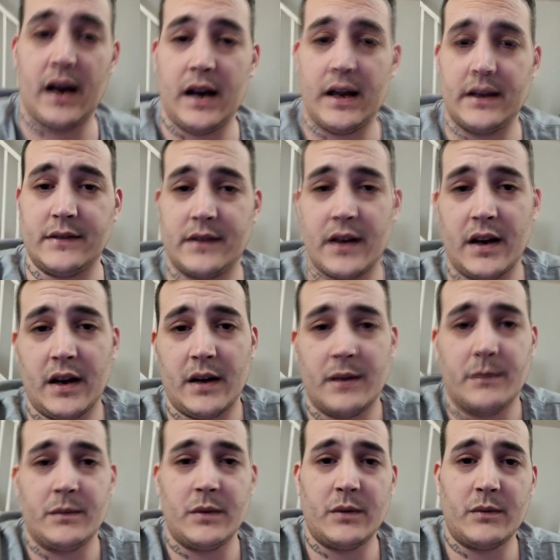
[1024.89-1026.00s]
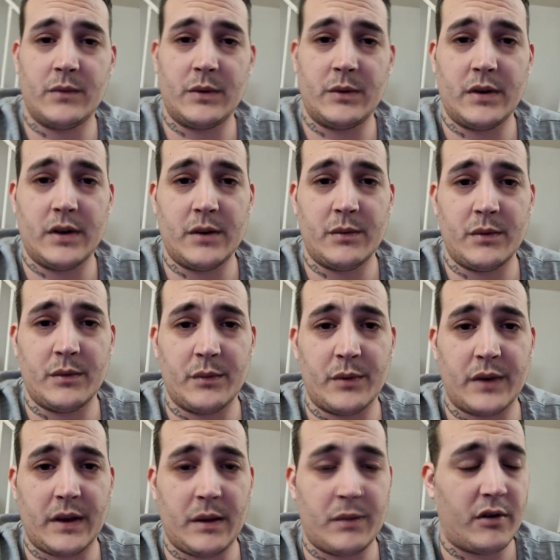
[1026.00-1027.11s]
and we'll
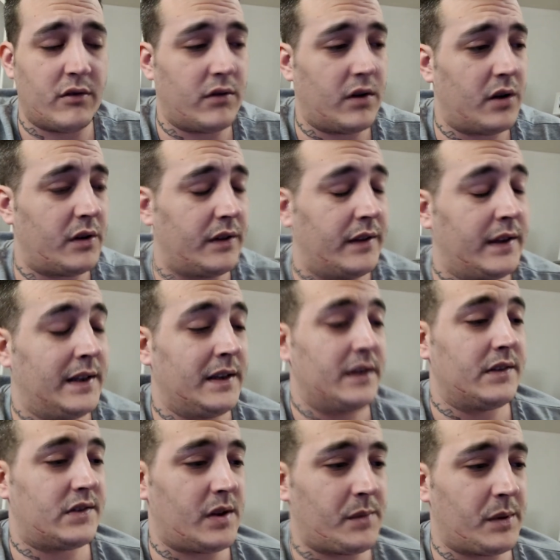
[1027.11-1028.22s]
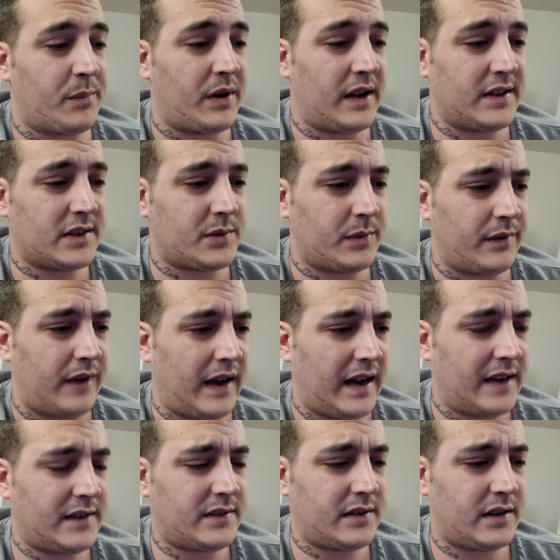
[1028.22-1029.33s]
keep the ball rolling. Some of the plans we've
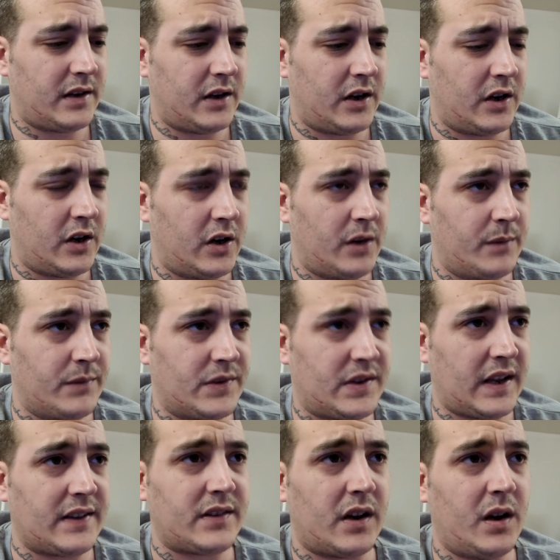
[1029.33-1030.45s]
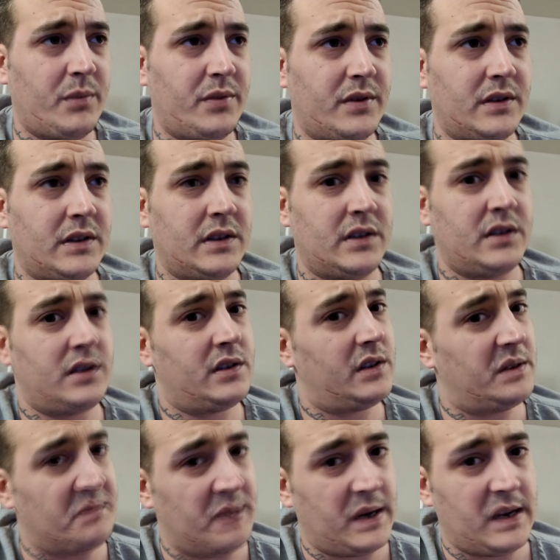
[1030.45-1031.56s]
had set up
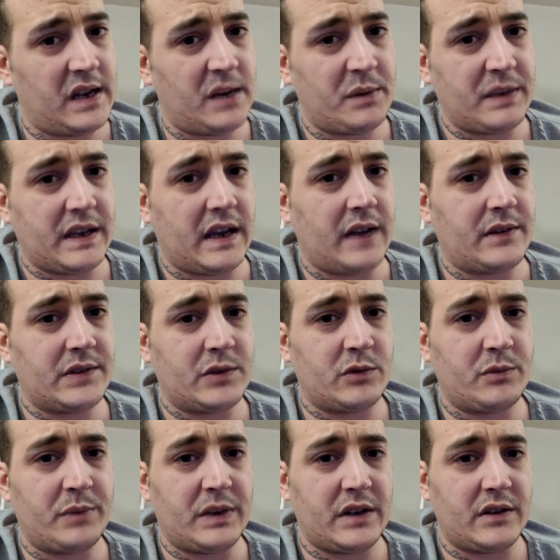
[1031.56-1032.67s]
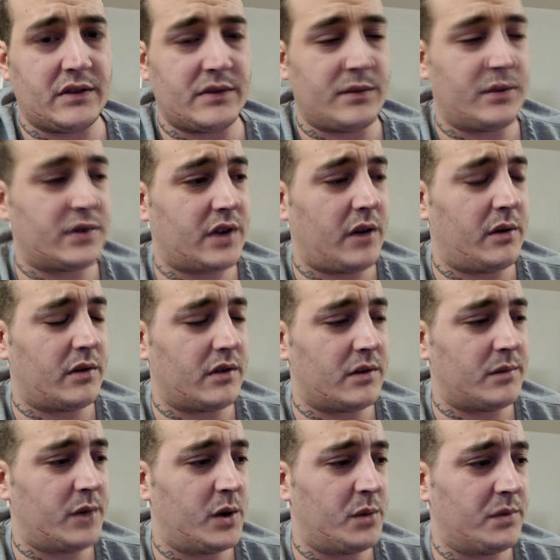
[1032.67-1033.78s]
may now be cancelled because of what's going on
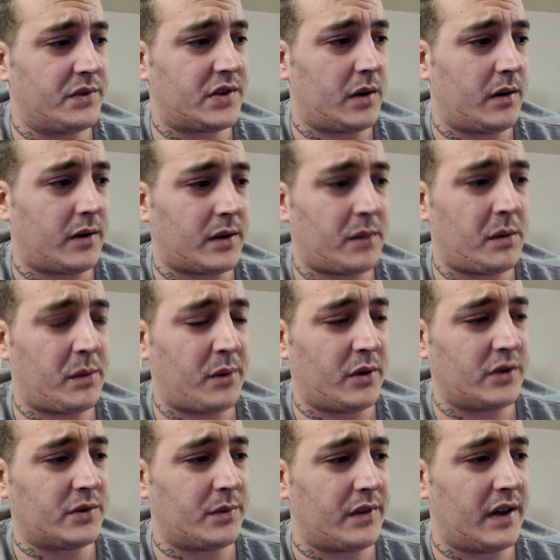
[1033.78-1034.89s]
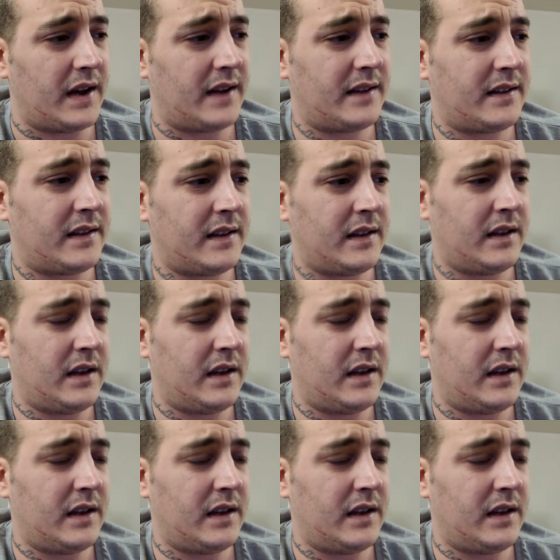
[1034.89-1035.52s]
at the moment. So I'll keep you posted with that.